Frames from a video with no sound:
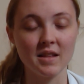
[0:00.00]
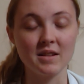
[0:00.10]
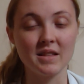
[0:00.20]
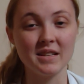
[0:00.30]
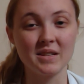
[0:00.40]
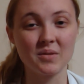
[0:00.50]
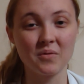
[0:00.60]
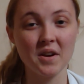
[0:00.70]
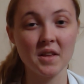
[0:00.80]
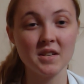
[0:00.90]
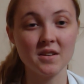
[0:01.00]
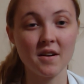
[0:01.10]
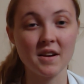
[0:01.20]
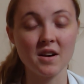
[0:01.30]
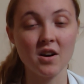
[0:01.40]
This is really
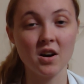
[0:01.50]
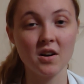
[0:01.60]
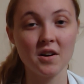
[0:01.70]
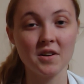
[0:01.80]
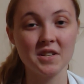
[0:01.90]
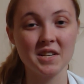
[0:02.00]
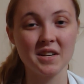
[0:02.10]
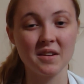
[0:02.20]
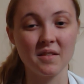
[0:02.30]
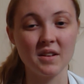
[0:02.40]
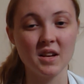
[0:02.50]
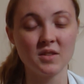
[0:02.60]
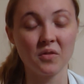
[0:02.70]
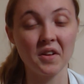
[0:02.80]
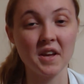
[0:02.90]
starting to hurt.
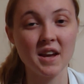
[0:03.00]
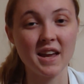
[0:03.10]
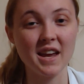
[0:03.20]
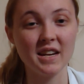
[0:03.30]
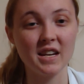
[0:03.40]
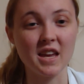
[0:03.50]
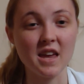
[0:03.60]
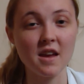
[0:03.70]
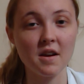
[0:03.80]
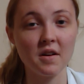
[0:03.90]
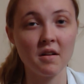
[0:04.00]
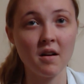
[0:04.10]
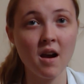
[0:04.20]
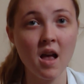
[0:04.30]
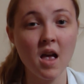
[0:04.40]
It's really kicking into
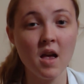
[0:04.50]
gear.